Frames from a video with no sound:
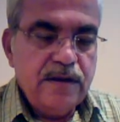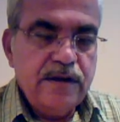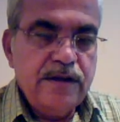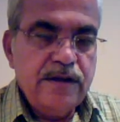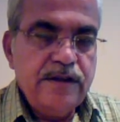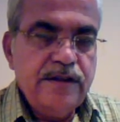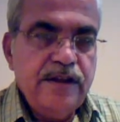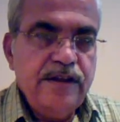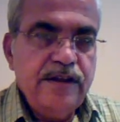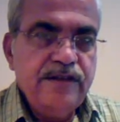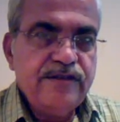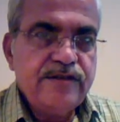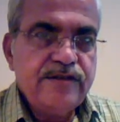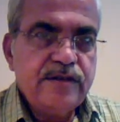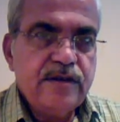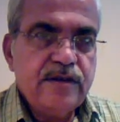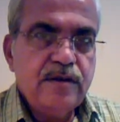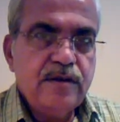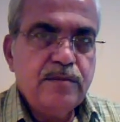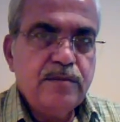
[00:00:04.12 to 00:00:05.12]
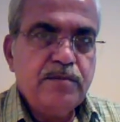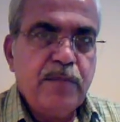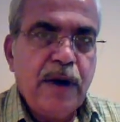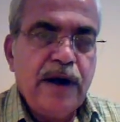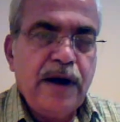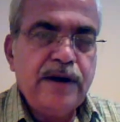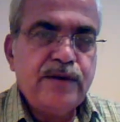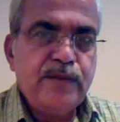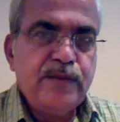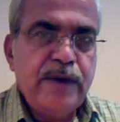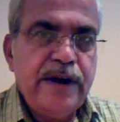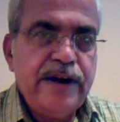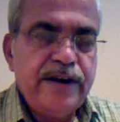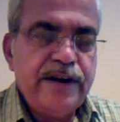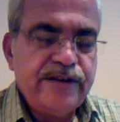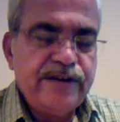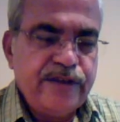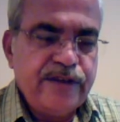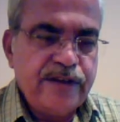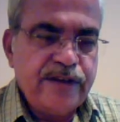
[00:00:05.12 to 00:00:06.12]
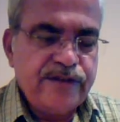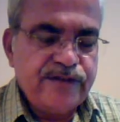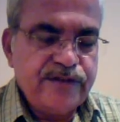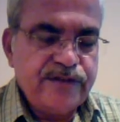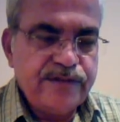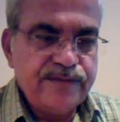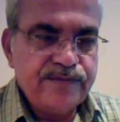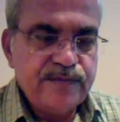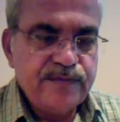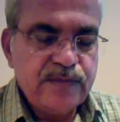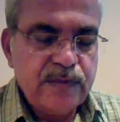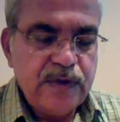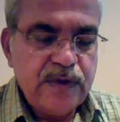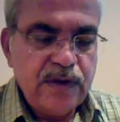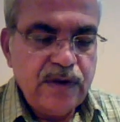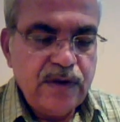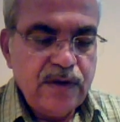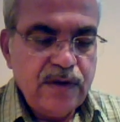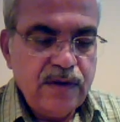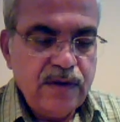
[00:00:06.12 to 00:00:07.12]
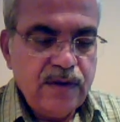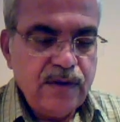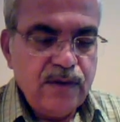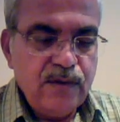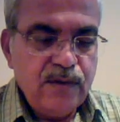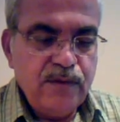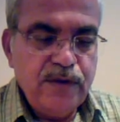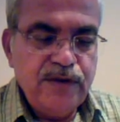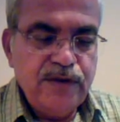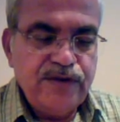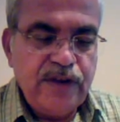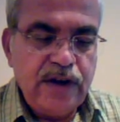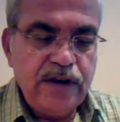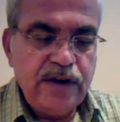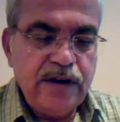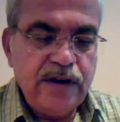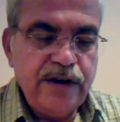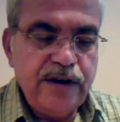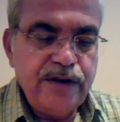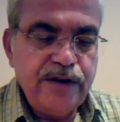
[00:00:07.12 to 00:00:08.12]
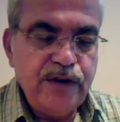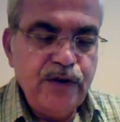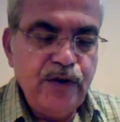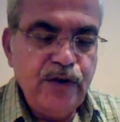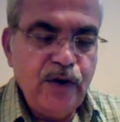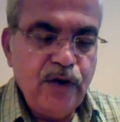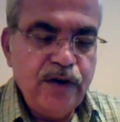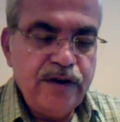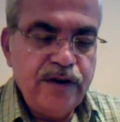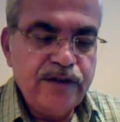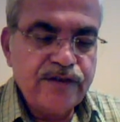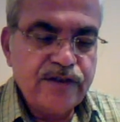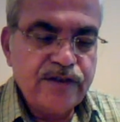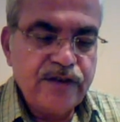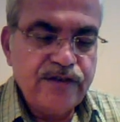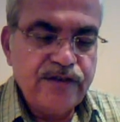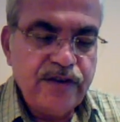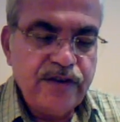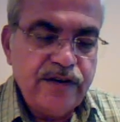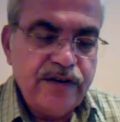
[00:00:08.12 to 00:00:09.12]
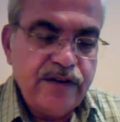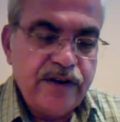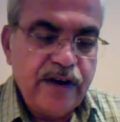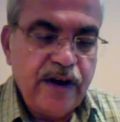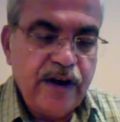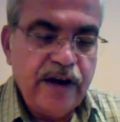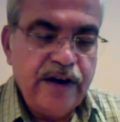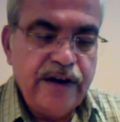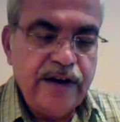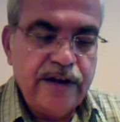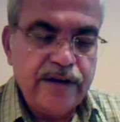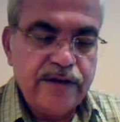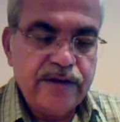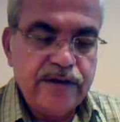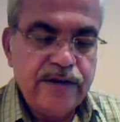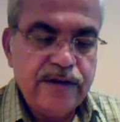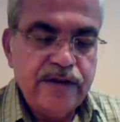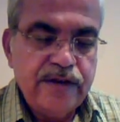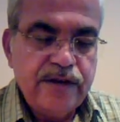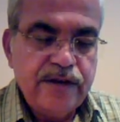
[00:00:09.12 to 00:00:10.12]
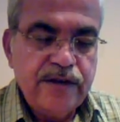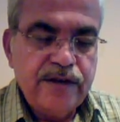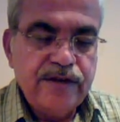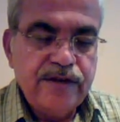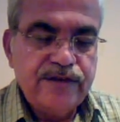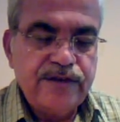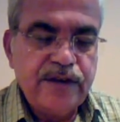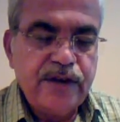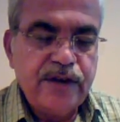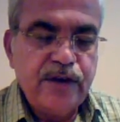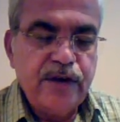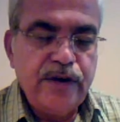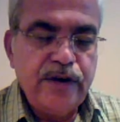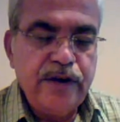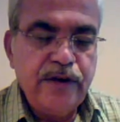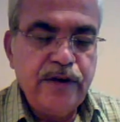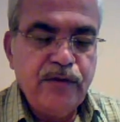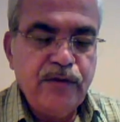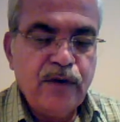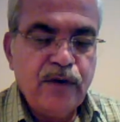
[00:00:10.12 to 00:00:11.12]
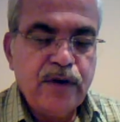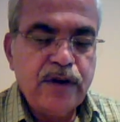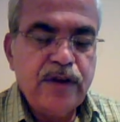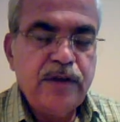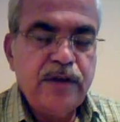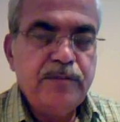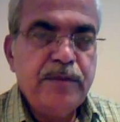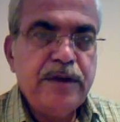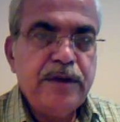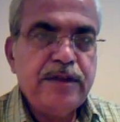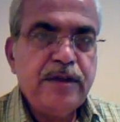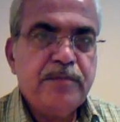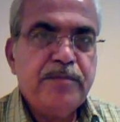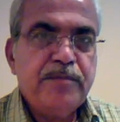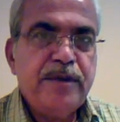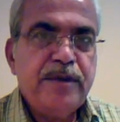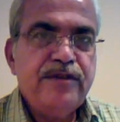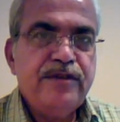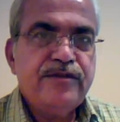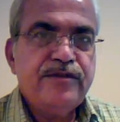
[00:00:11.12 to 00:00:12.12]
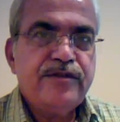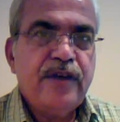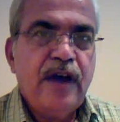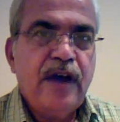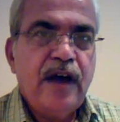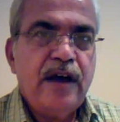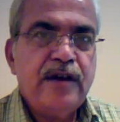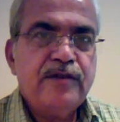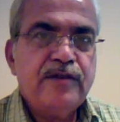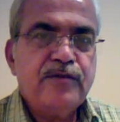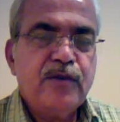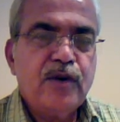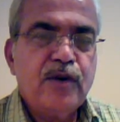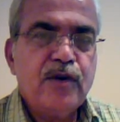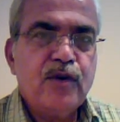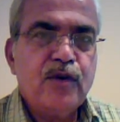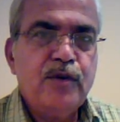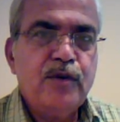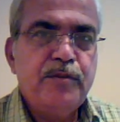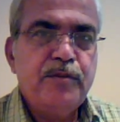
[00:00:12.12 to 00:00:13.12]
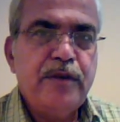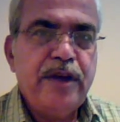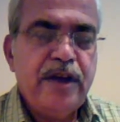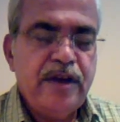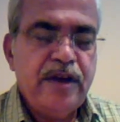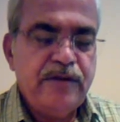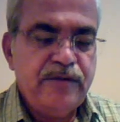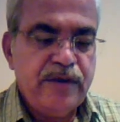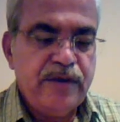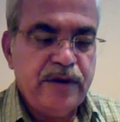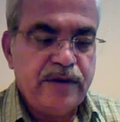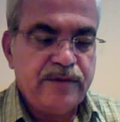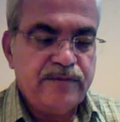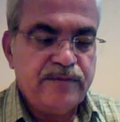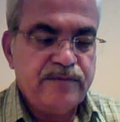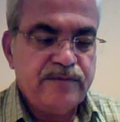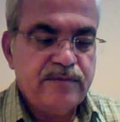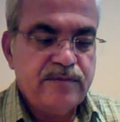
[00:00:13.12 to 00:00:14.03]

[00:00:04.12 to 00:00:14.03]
In this part 26, we shall continue our discussion regarding security for keeping the peace and for good behavior.